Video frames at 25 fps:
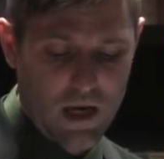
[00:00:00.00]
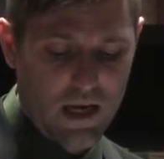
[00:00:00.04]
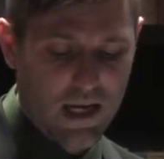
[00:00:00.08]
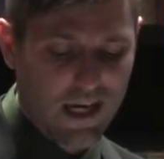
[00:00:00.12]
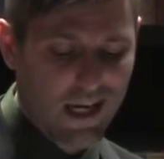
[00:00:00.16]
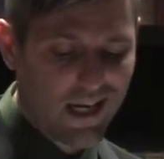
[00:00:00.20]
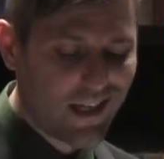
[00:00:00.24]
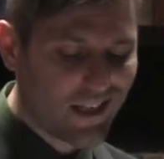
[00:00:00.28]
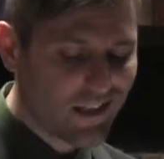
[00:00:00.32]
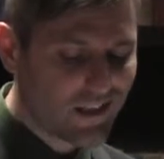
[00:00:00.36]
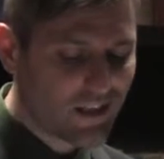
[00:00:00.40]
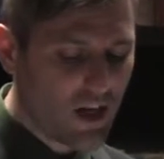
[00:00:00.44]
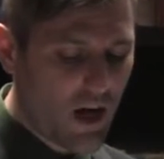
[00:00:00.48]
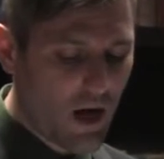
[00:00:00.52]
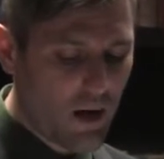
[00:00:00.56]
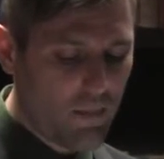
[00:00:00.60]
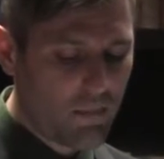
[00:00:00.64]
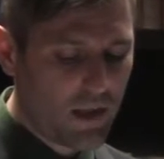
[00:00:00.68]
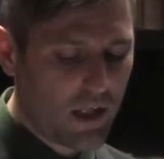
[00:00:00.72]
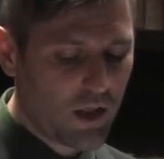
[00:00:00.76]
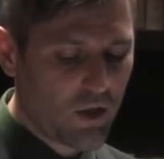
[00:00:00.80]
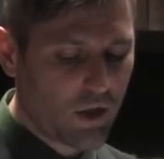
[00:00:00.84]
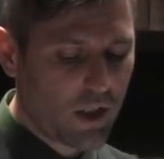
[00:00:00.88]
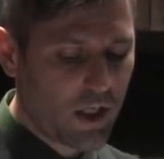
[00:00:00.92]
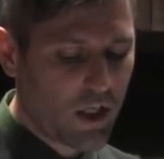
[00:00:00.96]
He does not
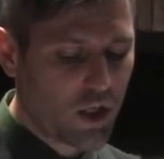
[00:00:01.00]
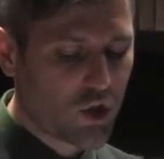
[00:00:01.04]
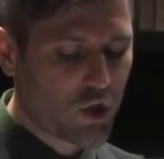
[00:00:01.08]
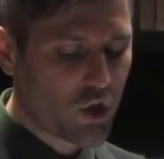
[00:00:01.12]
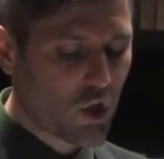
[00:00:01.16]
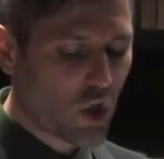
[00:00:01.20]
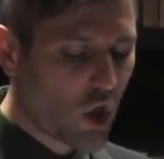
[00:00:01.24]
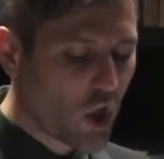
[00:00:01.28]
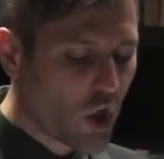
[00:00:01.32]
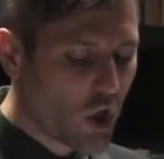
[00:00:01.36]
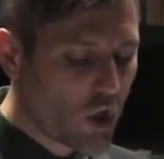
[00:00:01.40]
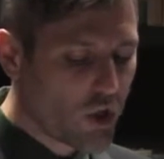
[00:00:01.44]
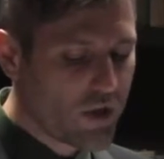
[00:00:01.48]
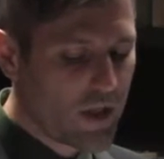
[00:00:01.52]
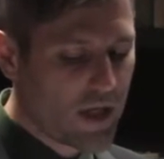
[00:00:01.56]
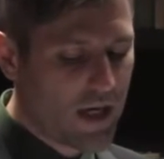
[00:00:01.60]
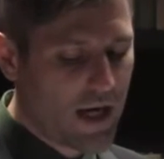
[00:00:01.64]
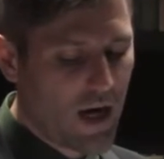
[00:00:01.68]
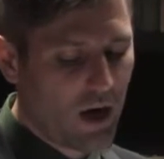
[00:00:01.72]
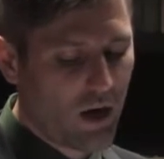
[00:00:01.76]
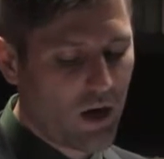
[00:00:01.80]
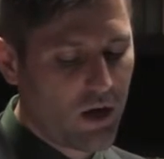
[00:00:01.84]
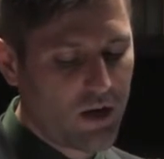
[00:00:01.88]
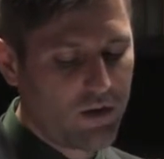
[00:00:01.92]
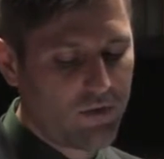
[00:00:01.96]
merely turn the
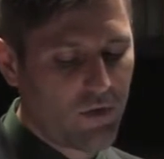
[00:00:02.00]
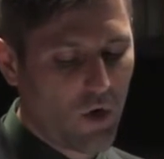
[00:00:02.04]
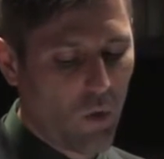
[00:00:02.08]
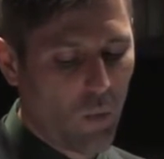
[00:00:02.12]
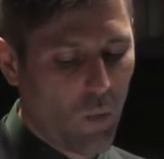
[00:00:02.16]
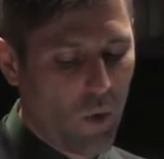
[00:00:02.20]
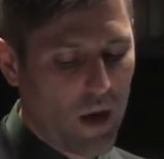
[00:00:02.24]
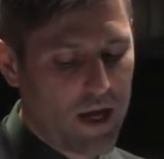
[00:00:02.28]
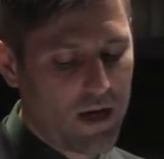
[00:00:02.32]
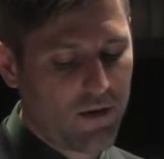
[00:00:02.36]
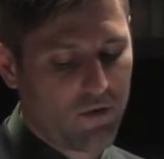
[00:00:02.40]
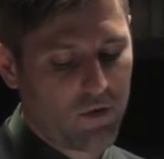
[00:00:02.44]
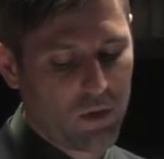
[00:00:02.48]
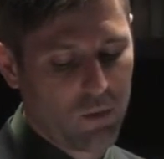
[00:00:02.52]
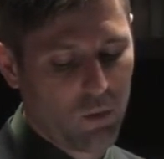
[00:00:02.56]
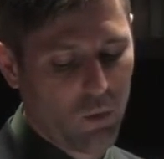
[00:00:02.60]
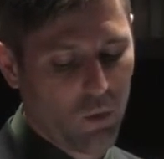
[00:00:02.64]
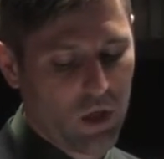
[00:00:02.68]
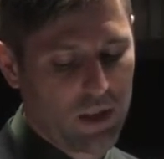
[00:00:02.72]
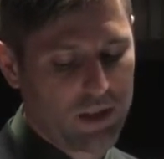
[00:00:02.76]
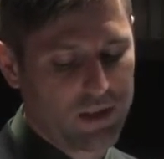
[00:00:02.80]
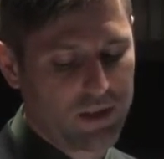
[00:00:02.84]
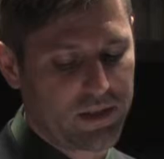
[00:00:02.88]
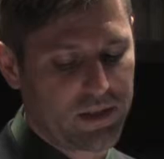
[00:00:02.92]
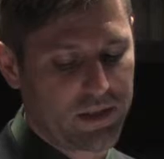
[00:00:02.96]
narrative away from
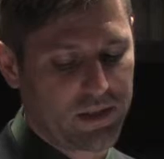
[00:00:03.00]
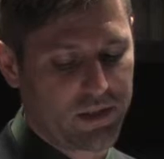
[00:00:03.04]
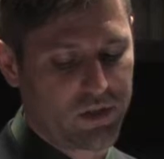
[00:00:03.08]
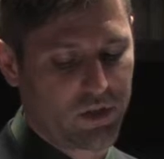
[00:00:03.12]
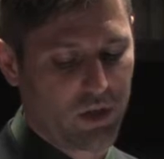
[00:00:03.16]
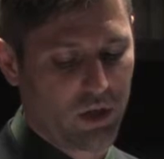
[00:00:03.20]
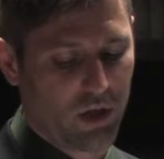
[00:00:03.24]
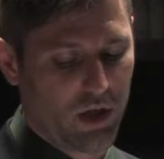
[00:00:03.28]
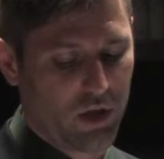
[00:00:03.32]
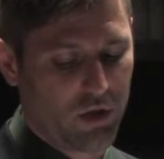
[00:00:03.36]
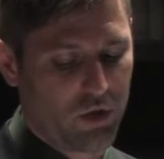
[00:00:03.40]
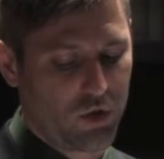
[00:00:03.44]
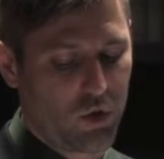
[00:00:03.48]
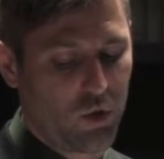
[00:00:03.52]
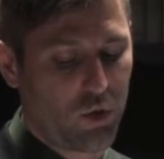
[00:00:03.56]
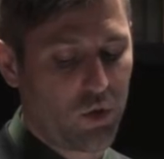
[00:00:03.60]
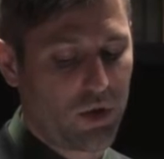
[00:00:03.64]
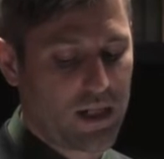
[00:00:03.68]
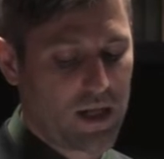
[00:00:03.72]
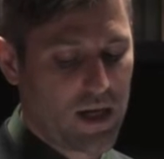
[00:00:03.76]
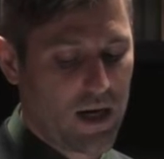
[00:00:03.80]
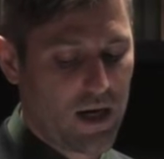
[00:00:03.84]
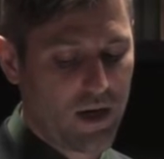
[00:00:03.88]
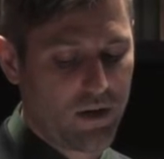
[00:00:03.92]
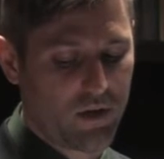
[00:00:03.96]
one sister and to
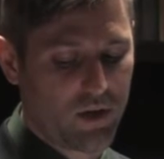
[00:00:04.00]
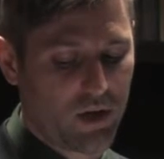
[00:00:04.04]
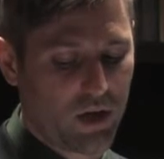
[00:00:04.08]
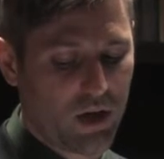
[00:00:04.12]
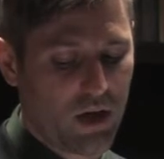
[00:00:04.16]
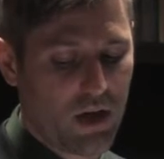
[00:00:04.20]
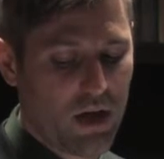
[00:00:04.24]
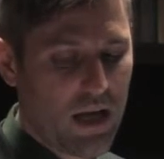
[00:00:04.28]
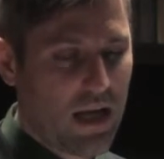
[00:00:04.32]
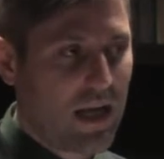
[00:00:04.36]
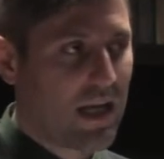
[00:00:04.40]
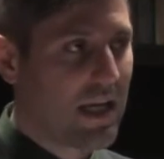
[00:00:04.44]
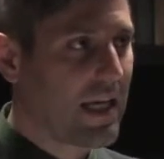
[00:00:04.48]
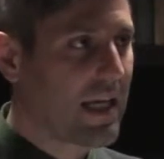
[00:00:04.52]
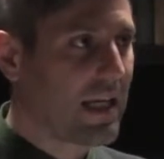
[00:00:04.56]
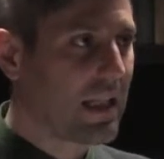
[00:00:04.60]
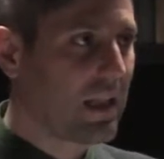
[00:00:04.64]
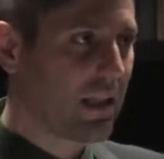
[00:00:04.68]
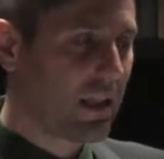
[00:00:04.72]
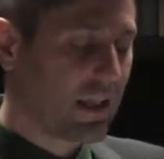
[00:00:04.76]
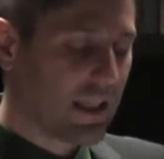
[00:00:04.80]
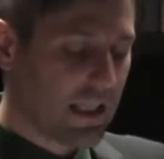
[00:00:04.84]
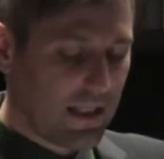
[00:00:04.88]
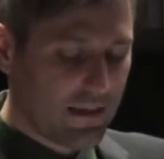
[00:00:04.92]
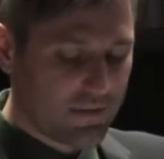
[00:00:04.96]
the other, he
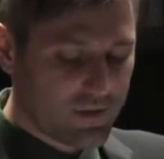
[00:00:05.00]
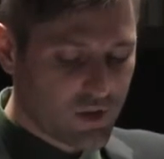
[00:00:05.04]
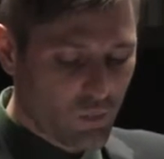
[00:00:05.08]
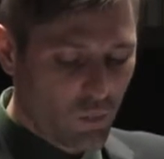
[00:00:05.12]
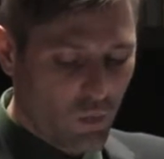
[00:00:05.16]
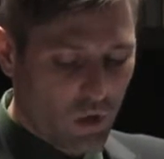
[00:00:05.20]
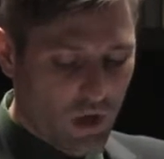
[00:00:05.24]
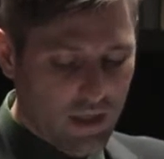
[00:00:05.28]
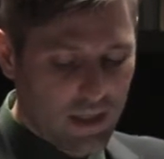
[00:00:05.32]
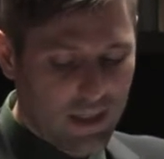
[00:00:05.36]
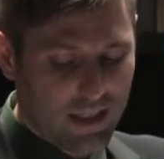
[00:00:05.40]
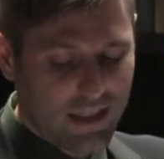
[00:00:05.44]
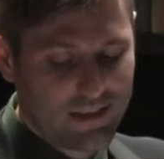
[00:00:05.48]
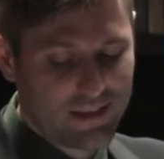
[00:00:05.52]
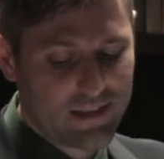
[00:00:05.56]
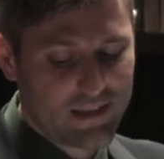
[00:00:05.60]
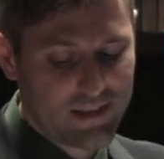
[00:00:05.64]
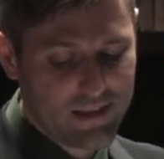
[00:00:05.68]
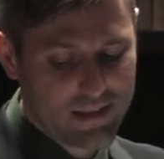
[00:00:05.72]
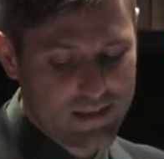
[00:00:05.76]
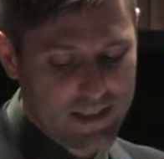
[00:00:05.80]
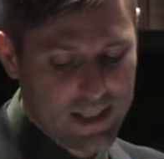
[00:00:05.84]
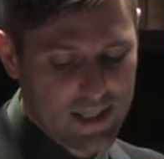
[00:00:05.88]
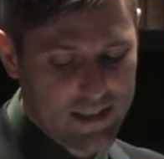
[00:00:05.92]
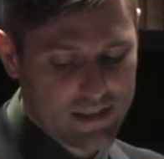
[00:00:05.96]
leaves one in
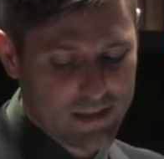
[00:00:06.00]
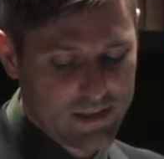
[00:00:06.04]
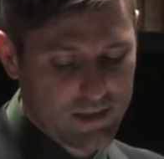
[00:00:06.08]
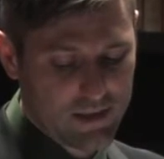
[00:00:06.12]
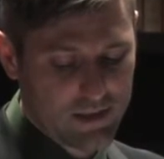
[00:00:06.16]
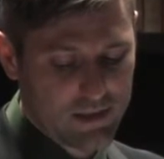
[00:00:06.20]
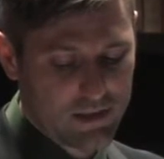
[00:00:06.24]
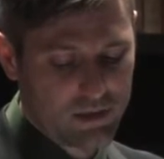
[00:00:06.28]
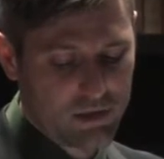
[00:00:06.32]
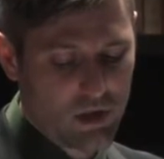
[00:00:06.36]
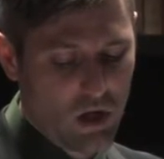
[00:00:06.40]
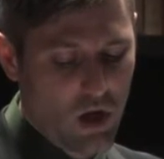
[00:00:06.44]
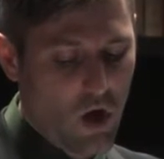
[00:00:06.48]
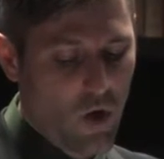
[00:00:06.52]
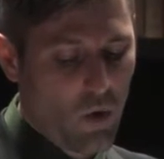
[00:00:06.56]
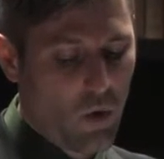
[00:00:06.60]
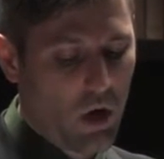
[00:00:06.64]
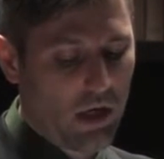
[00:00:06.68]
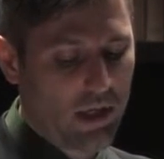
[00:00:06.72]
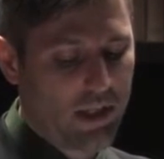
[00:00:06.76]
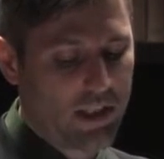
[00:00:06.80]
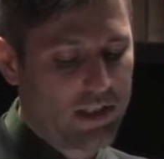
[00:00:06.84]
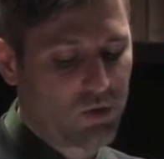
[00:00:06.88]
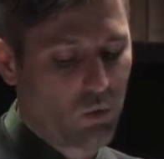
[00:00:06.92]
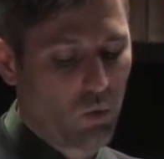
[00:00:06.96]
stasis
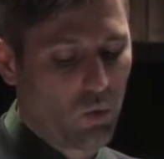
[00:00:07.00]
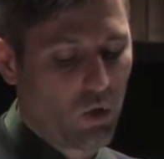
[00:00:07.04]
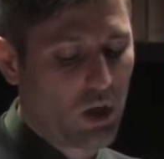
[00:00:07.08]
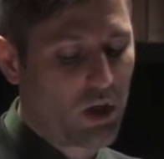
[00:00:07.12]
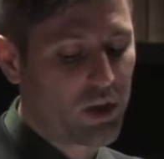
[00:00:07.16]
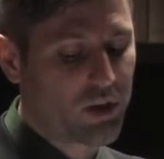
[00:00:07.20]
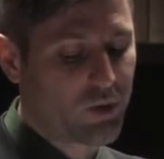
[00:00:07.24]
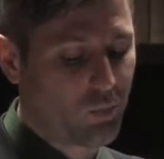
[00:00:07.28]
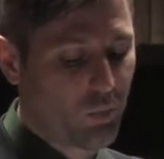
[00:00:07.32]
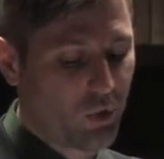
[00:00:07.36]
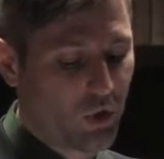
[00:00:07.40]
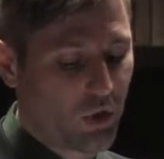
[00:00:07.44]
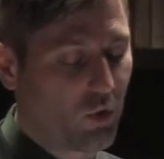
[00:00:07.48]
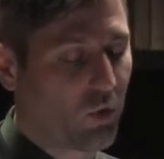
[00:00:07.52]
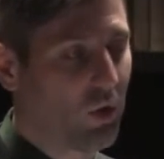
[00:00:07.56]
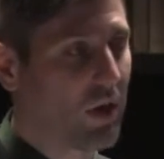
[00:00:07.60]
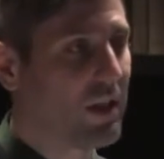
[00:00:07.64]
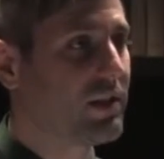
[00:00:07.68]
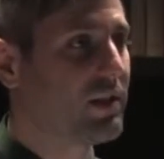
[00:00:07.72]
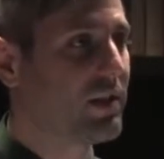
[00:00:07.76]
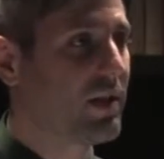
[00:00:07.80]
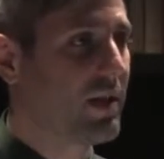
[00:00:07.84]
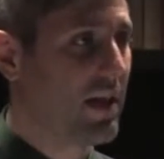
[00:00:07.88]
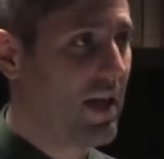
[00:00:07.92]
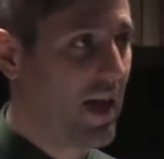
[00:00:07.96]
while his words
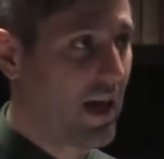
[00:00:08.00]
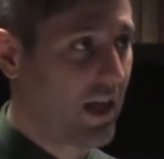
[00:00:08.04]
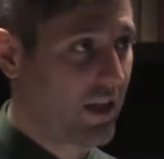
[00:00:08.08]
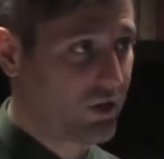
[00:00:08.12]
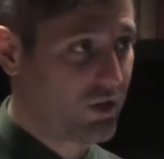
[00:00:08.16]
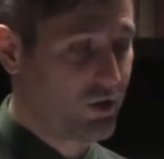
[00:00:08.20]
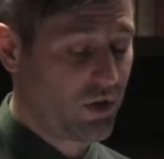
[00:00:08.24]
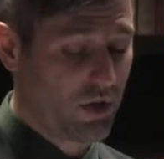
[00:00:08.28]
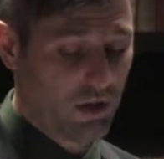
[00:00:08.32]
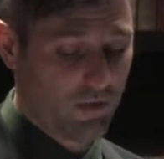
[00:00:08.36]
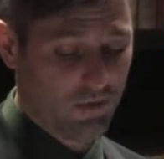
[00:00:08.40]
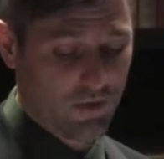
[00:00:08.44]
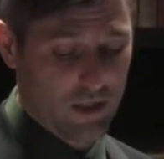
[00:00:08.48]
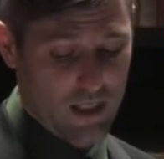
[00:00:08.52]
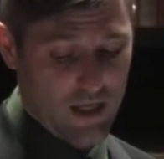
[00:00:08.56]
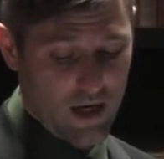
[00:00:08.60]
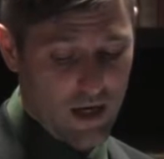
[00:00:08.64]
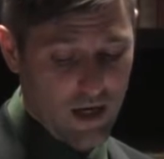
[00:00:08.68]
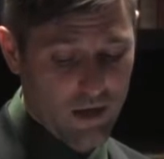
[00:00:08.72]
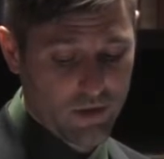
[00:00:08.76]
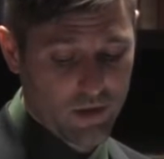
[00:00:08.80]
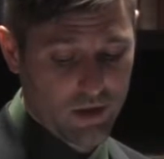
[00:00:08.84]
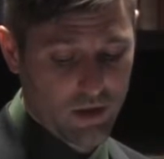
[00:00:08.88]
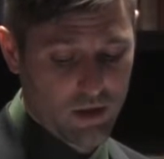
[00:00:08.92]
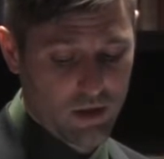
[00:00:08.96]
progress the action of the
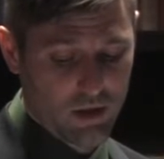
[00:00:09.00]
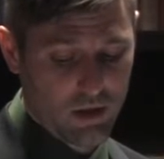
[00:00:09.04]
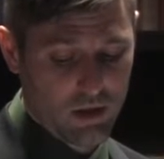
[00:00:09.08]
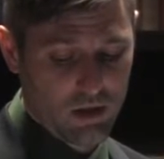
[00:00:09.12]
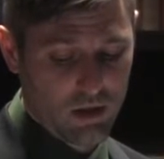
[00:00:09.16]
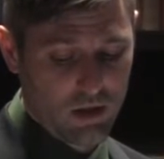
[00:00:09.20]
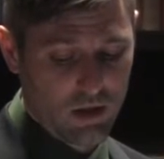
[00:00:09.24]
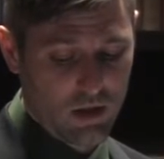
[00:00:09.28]
other.